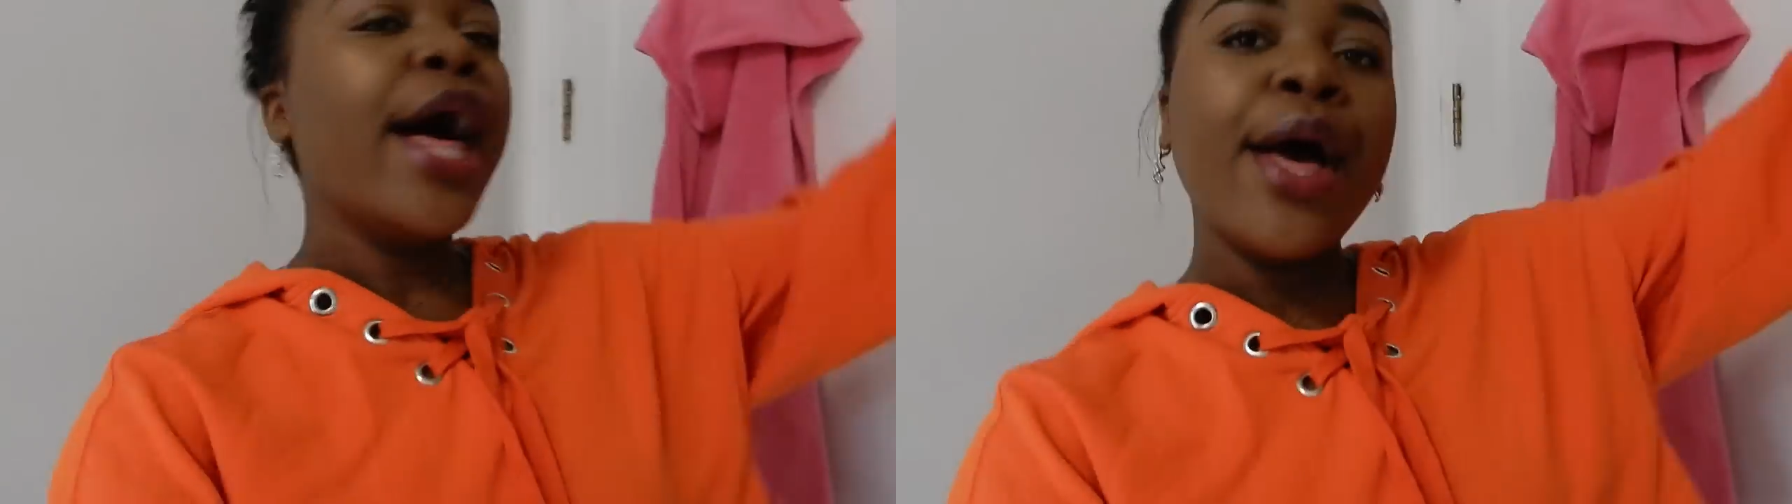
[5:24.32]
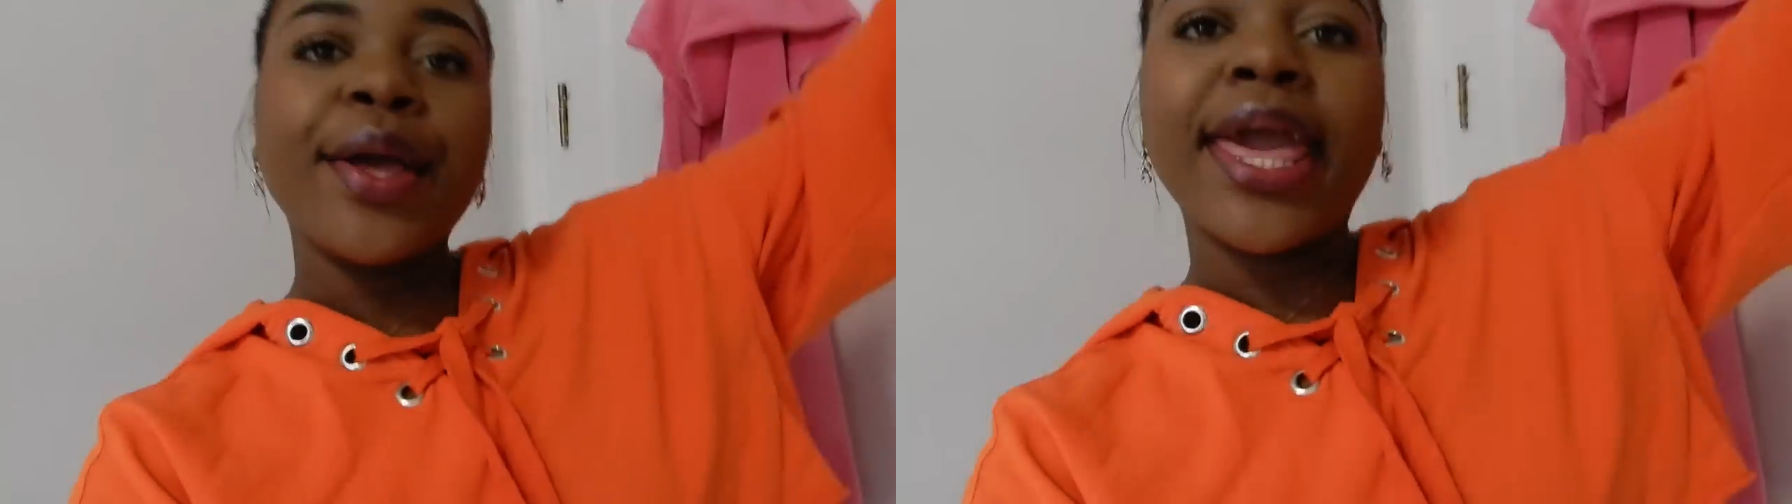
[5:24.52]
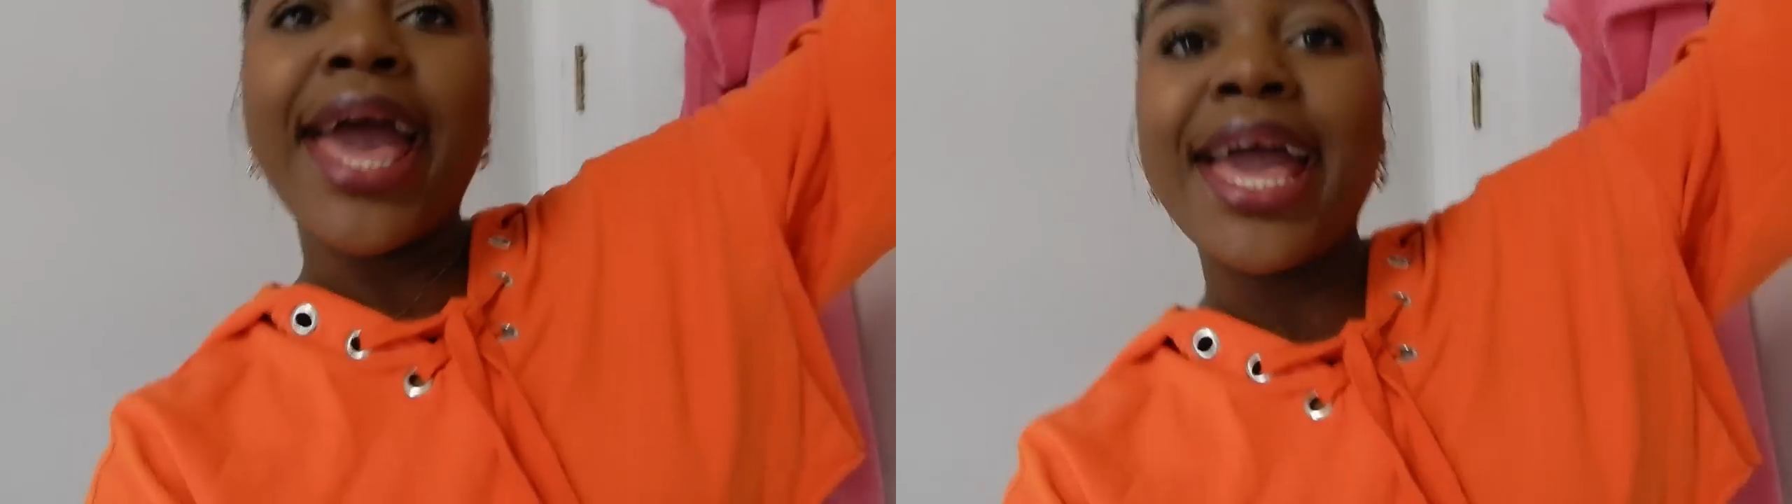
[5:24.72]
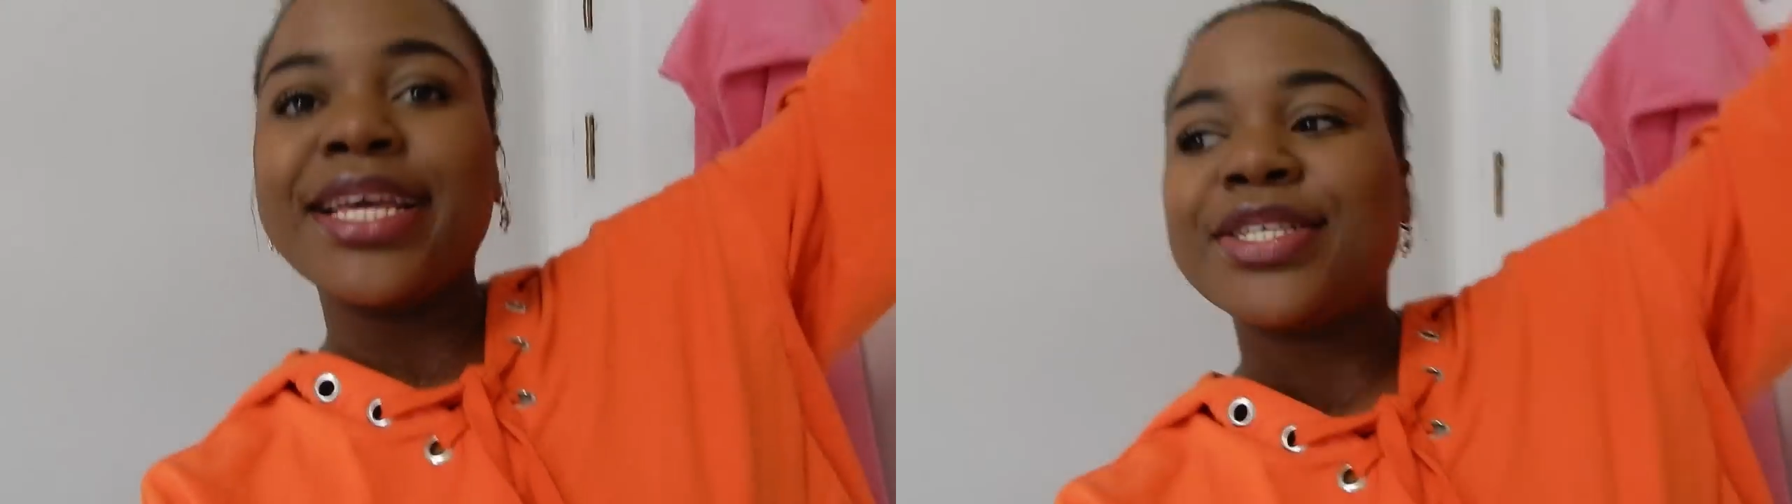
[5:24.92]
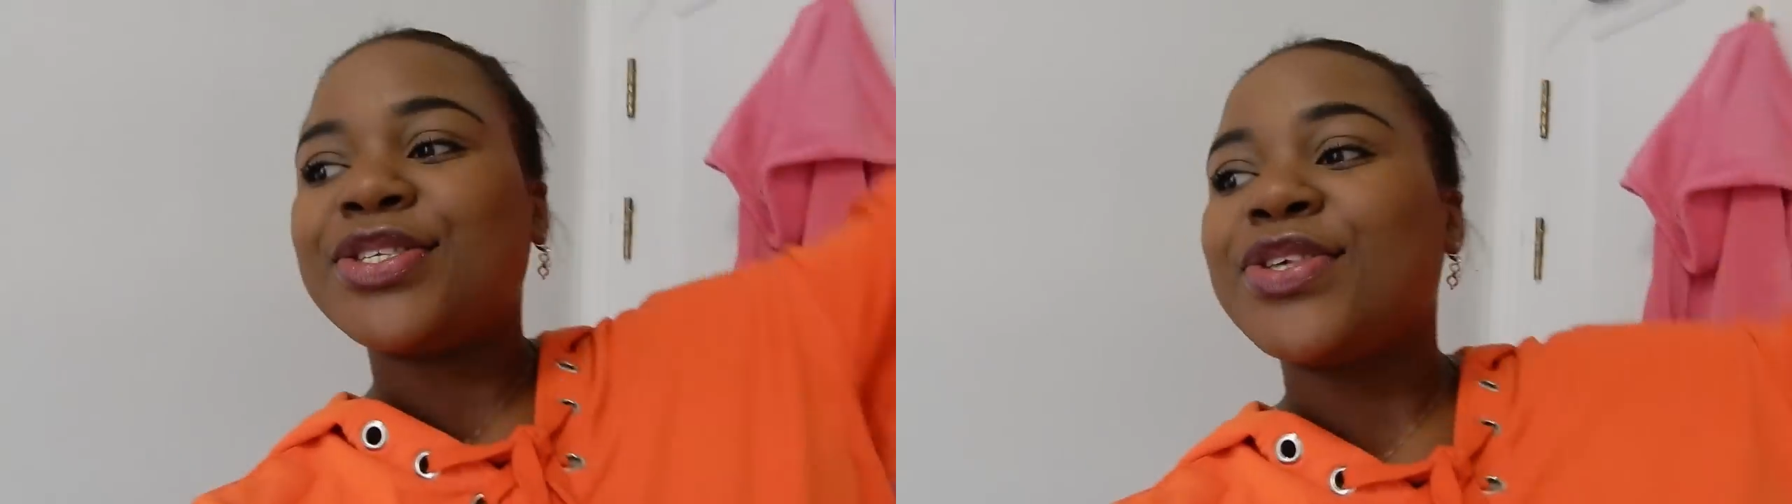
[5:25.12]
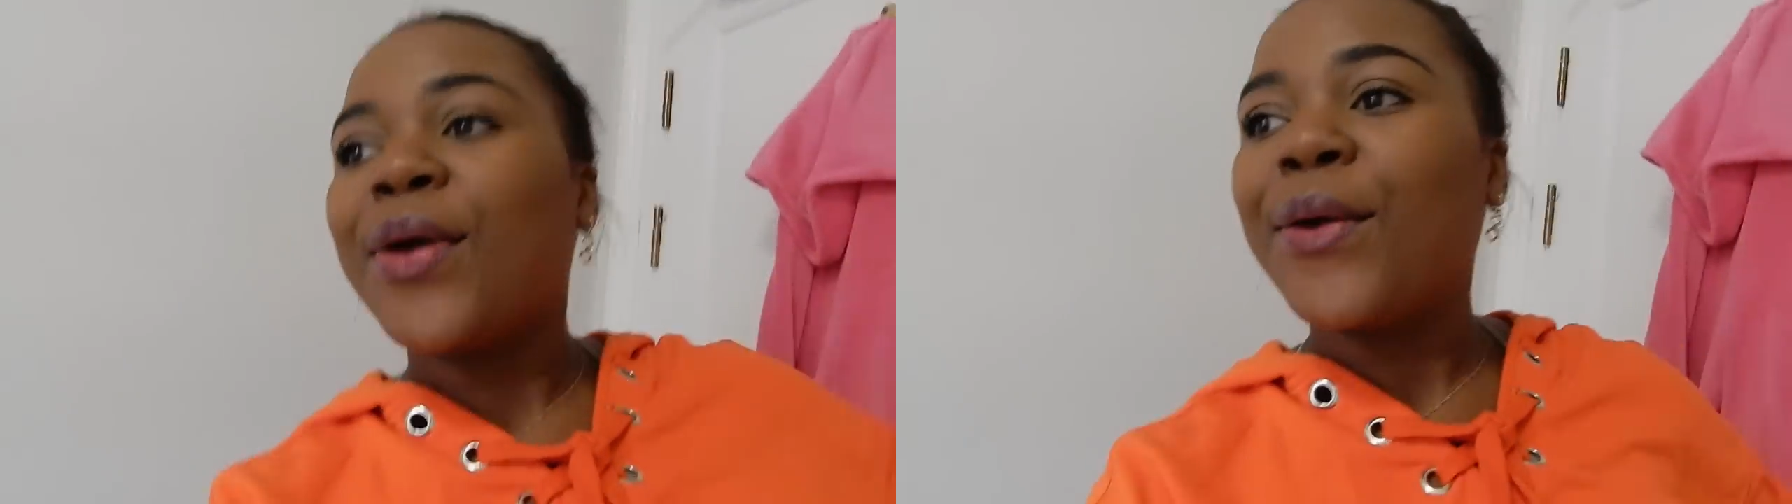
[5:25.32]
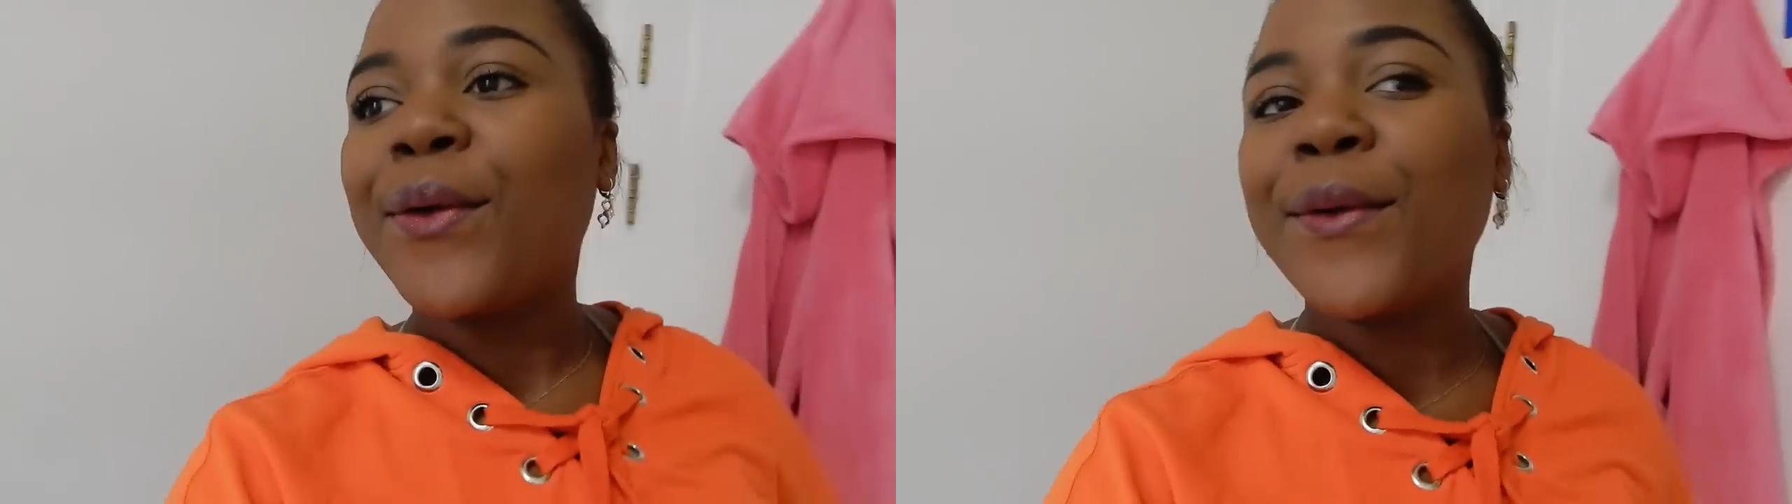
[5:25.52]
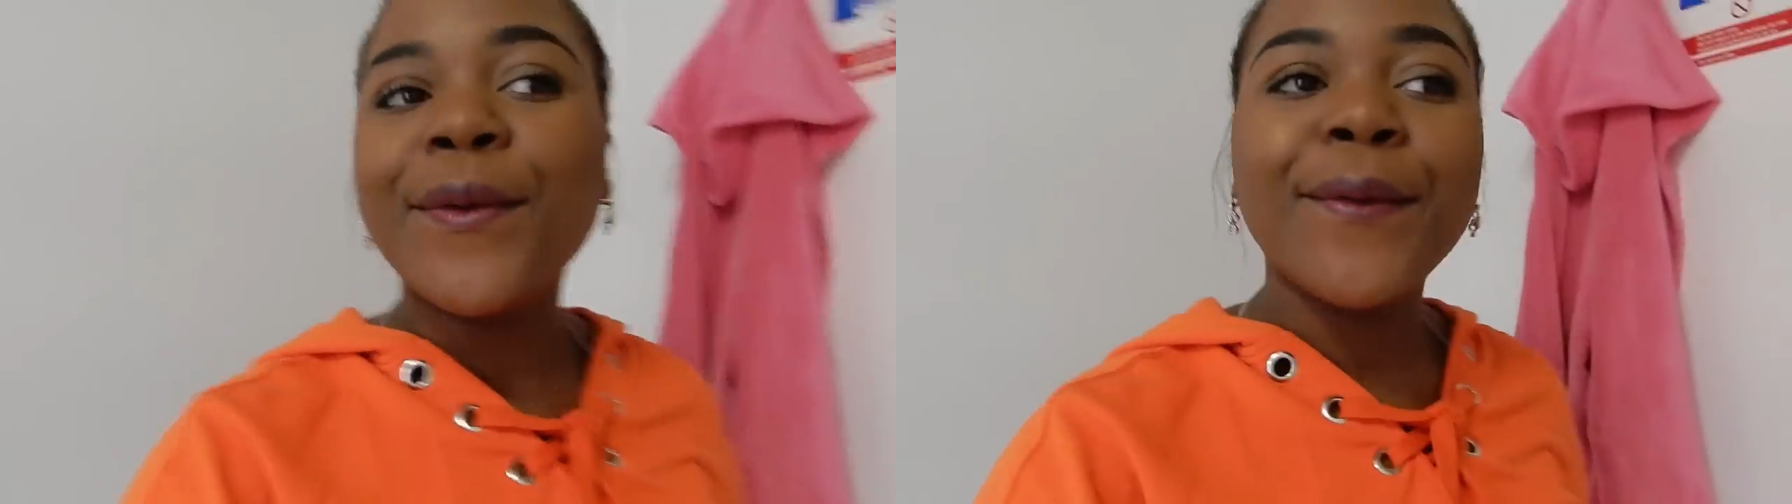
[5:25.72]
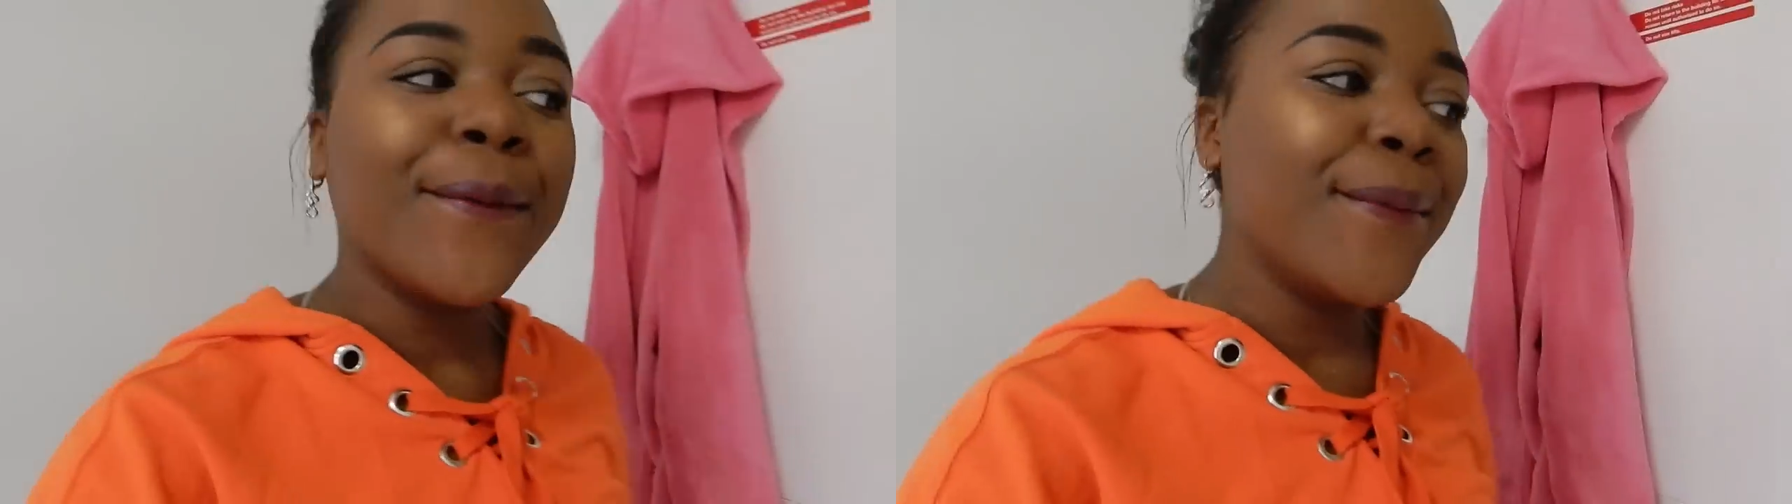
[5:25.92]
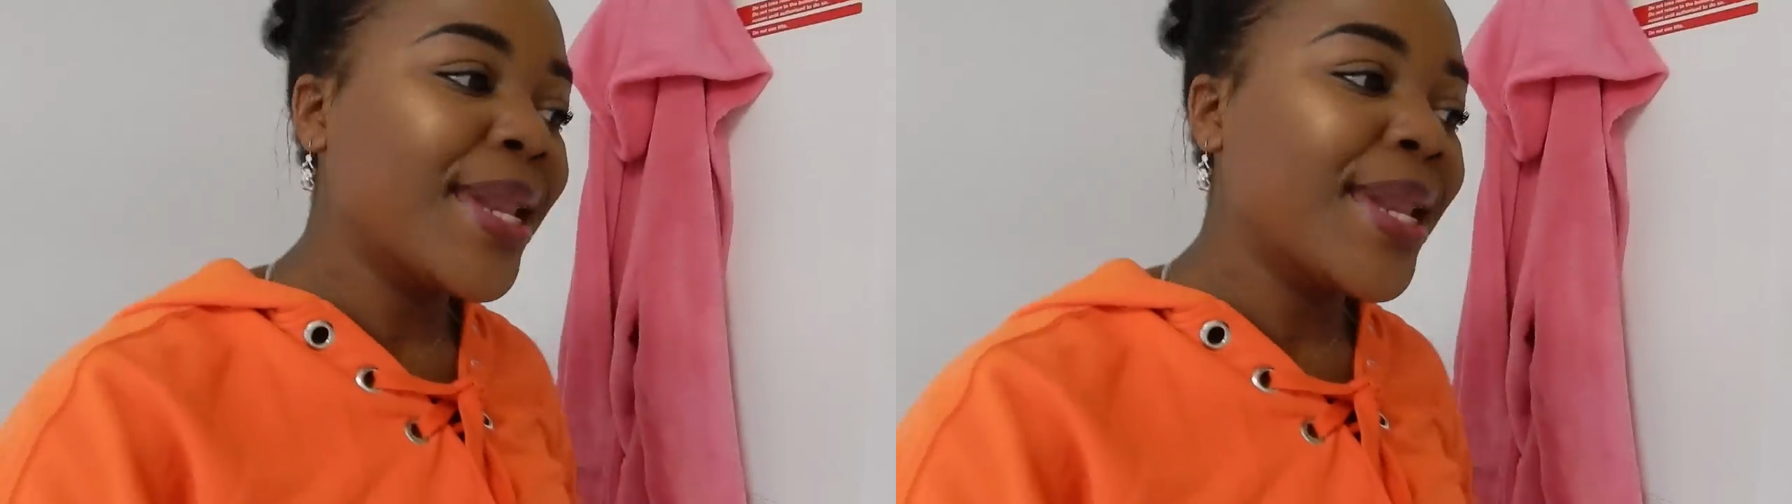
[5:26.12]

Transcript: Okay, so